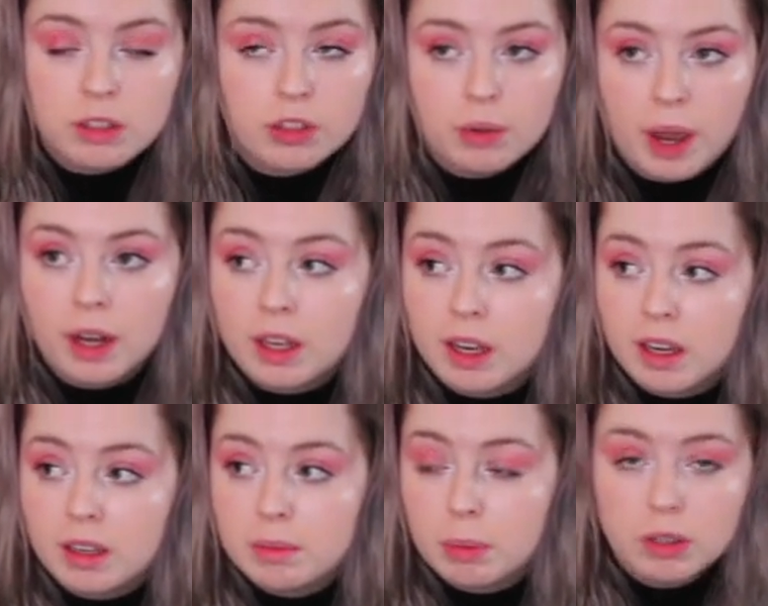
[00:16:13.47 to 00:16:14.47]
to
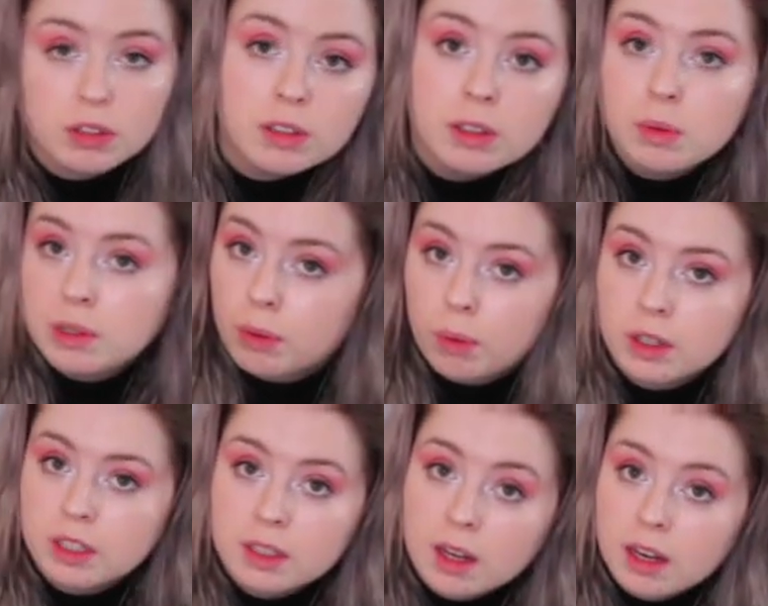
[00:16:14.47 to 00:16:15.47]
any person who has
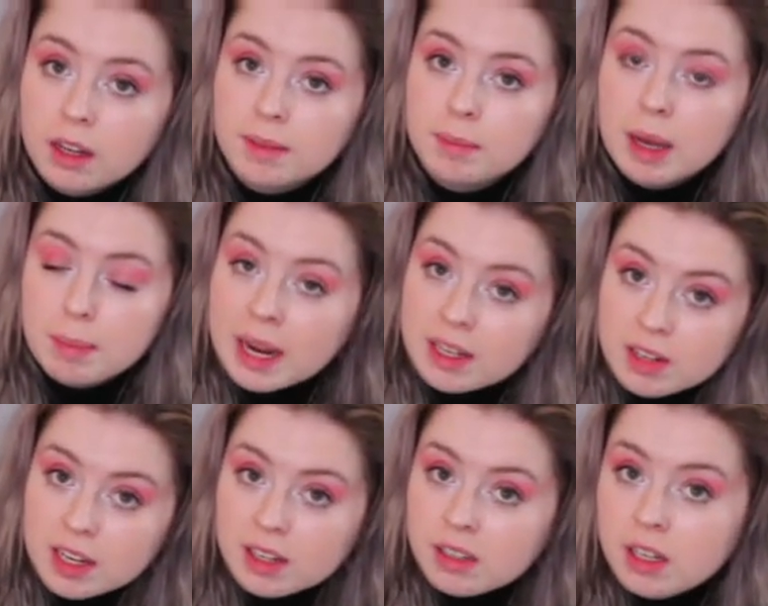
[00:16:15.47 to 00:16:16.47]
ordered um, a
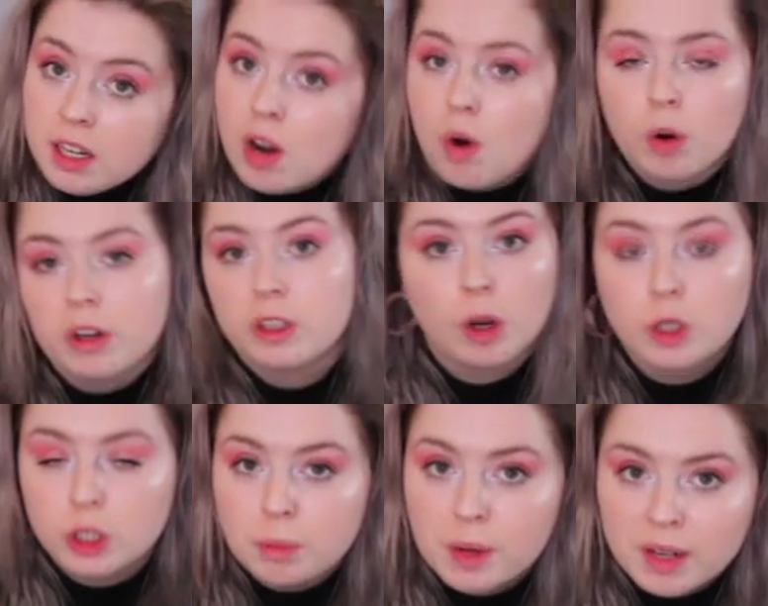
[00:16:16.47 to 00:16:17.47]
painting or a
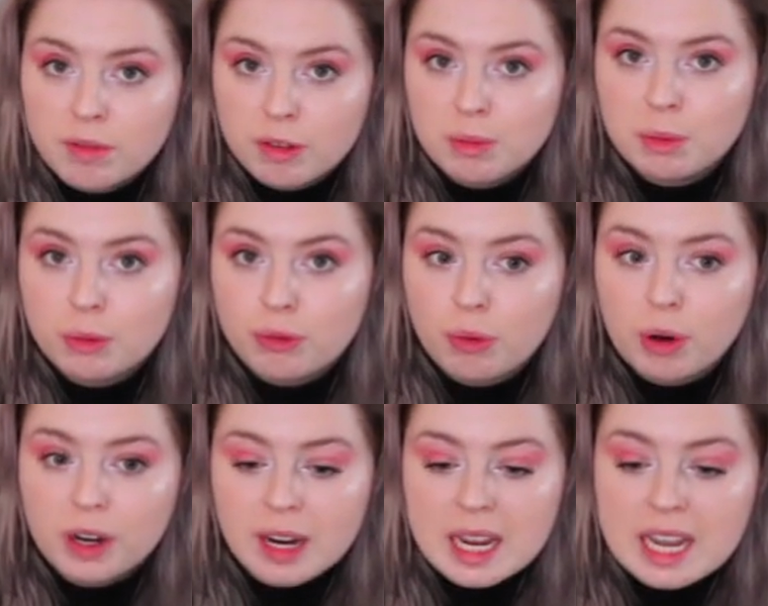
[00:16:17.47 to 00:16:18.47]
larger print from you
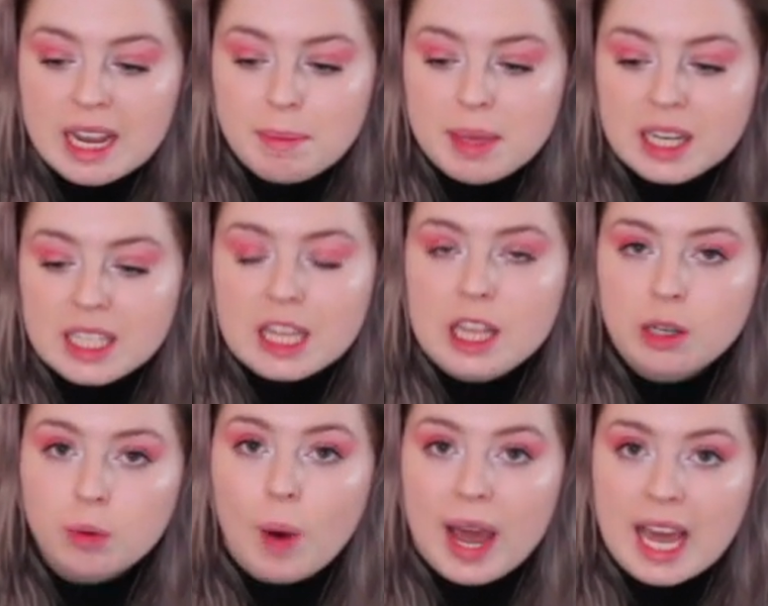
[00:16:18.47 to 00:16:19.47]
before, because
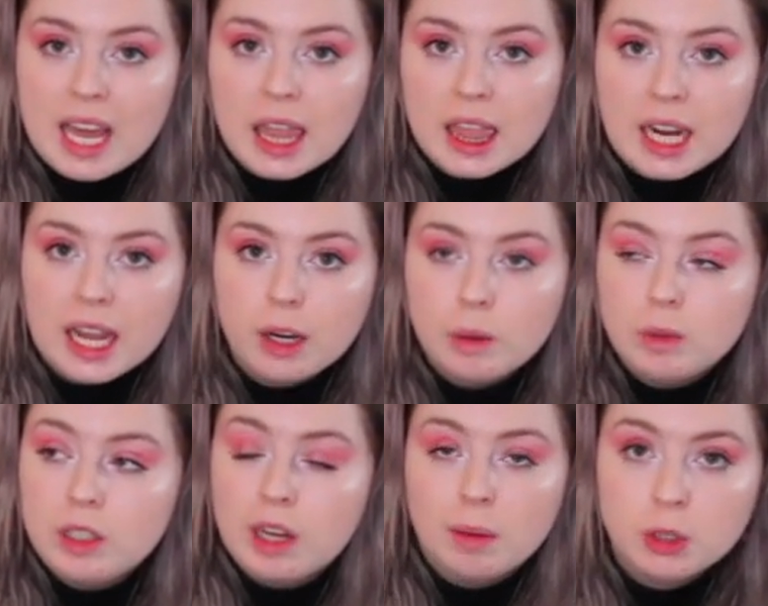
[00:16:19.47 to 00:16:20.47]
the way that I go
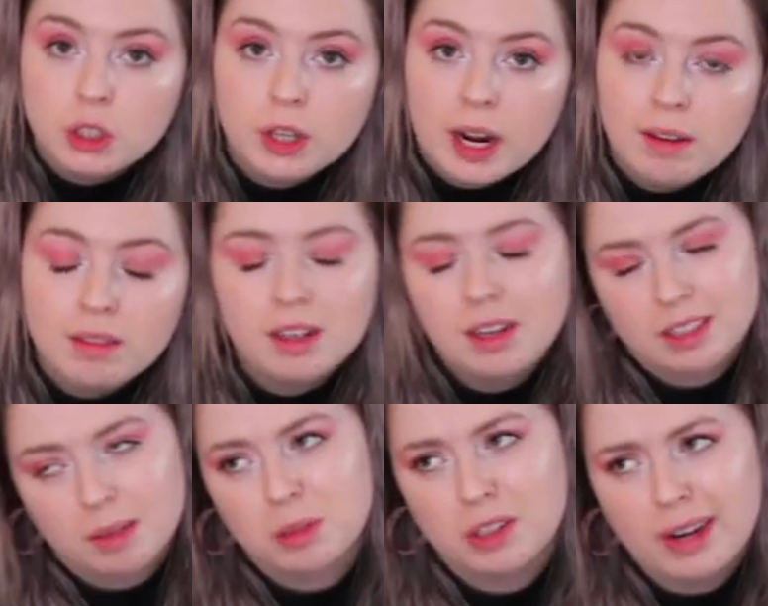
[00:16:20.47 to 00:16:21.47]
dumpster diving, not
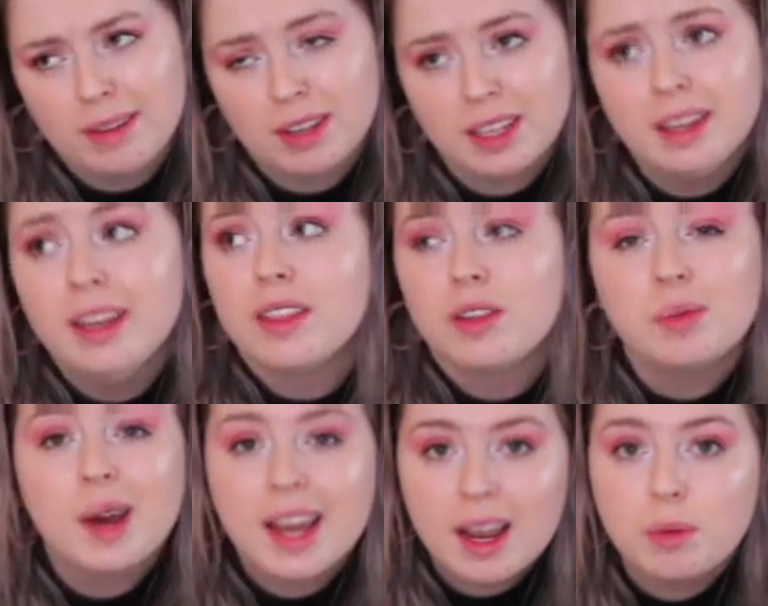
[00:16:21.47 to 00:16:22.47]
dumpster diving, the
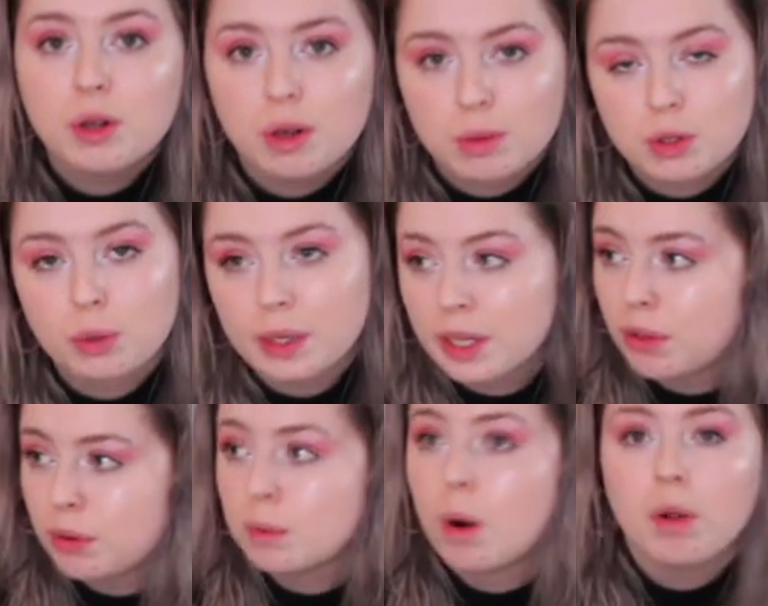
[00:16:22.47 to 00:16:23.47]
way I will go sorting
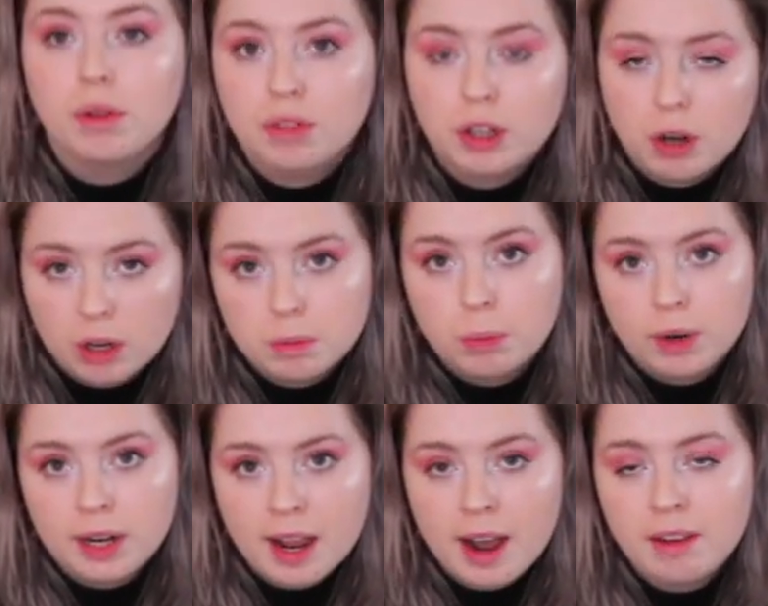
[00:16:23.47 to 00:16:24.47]
through all of the
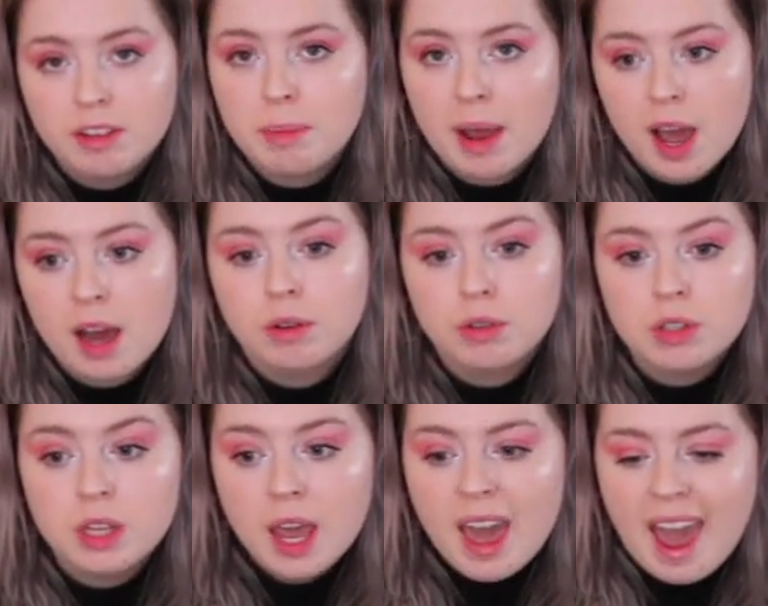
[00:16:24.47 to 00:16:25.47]
cardboard I have in my
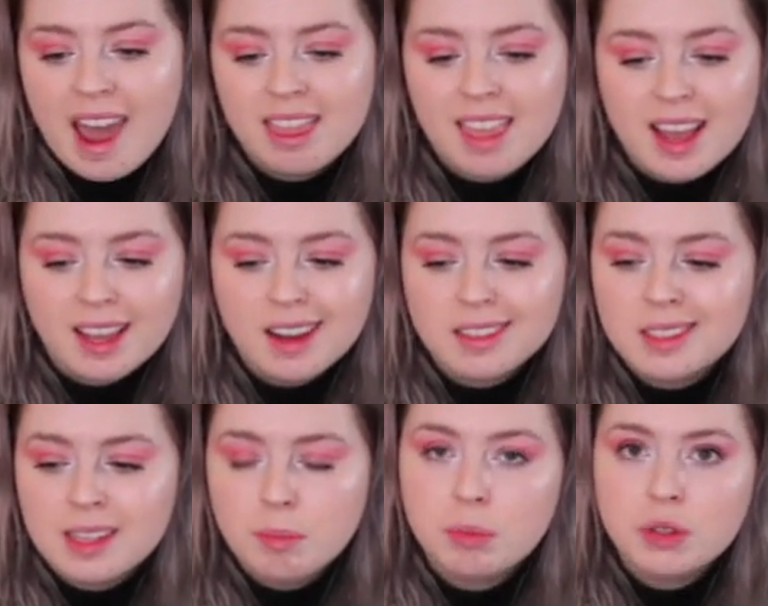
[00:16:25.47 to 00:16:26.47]
house and like
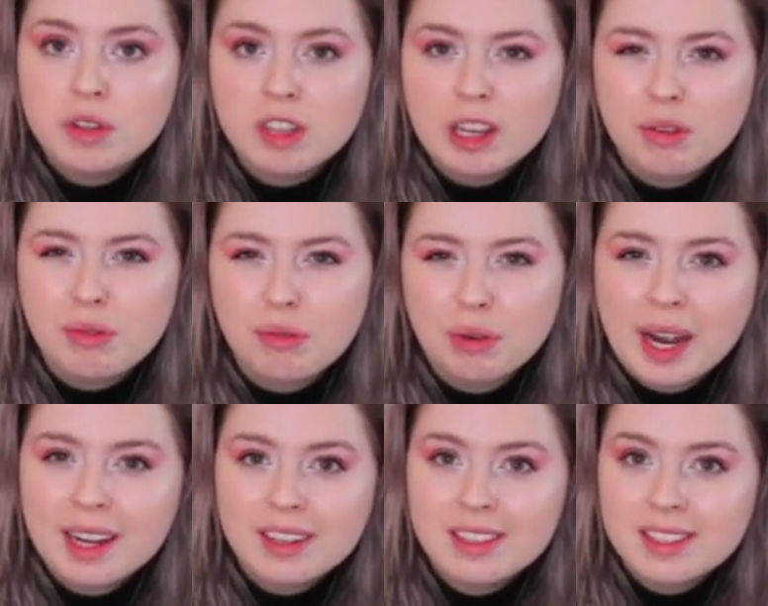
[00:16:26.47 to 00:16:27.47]
assemble this like
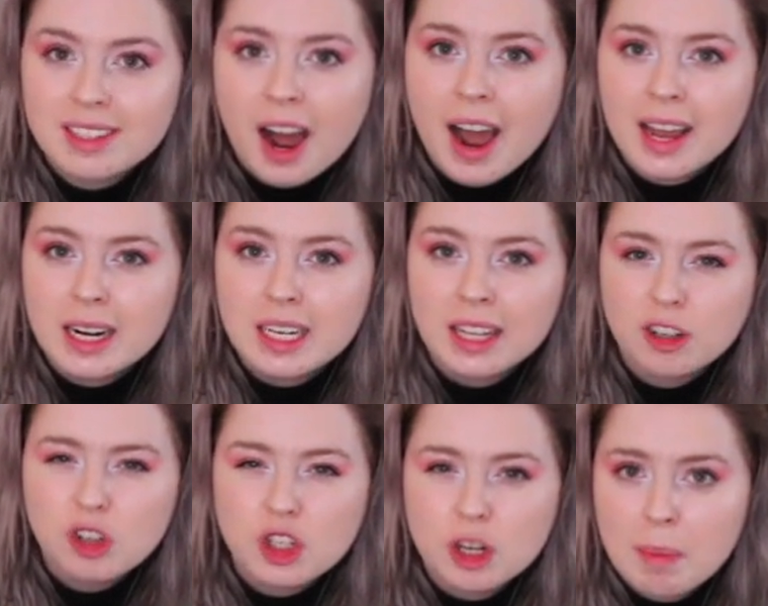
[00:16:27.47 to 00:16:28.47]
Frankenstein like
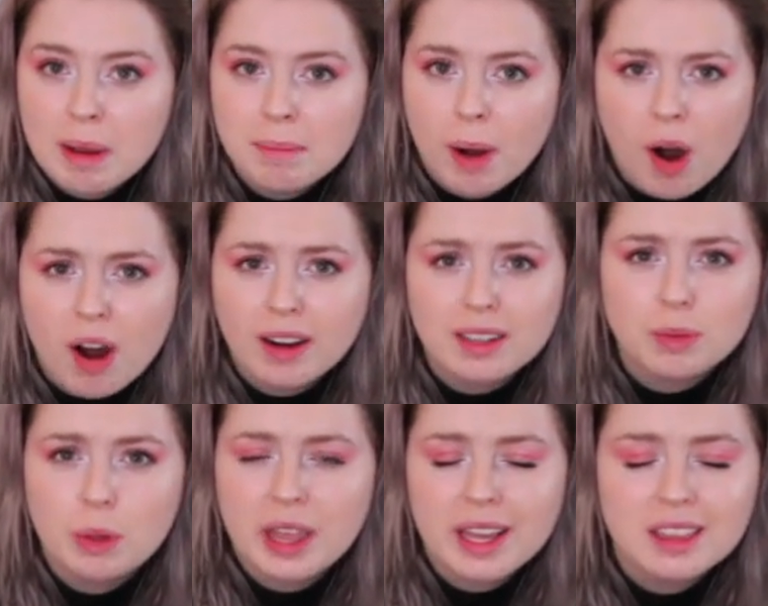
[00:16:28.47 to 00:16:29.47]
shipping box
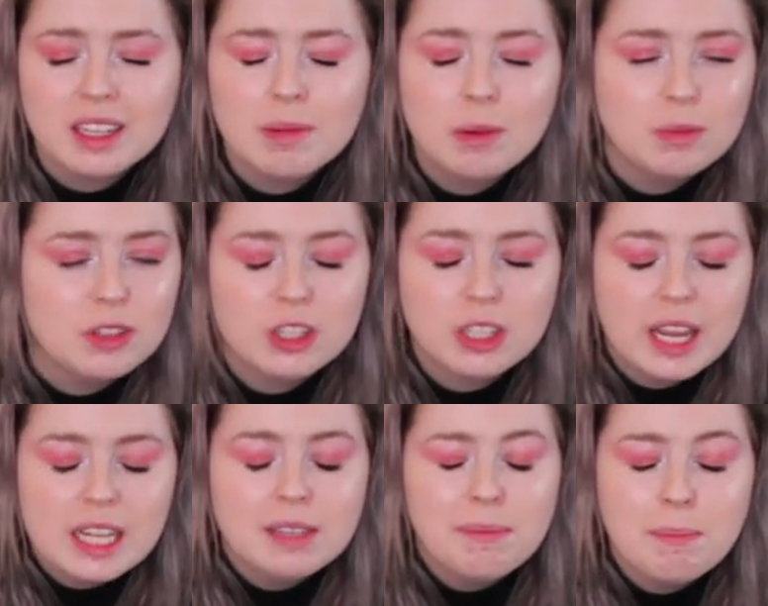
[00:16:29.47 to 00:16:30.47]
with like the, just,
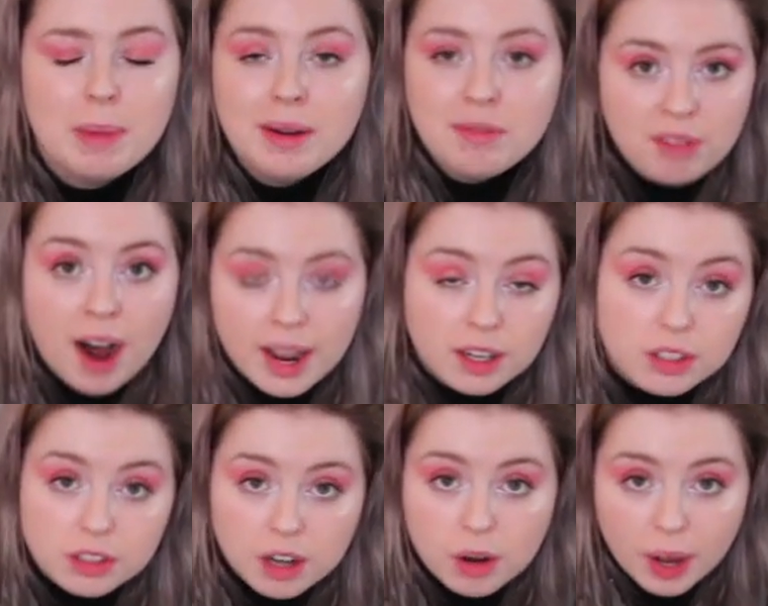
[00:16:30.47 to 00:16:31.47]
it's been
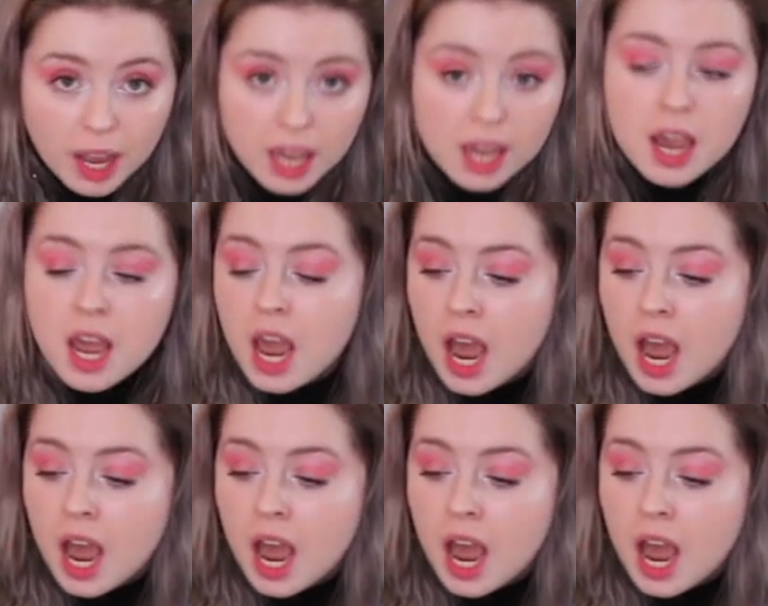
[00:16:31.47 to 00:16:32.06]
vile, okay?